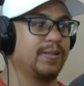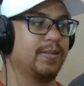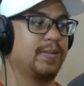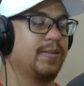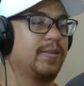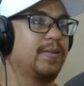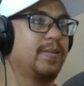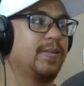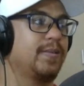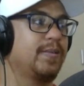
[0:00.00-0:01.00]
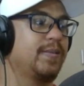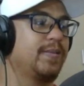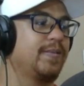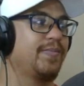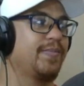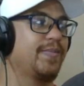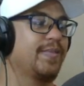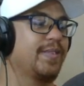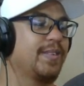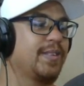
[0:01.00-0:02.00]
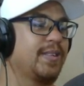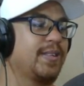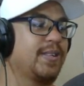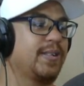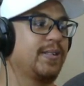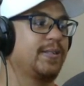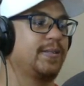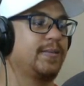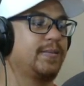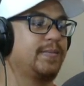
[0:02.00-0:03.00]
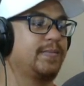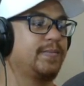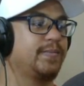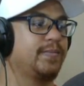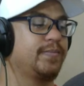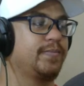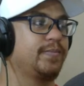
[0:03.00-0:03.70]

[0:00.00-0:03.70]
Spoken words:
No one is speaking in this clip.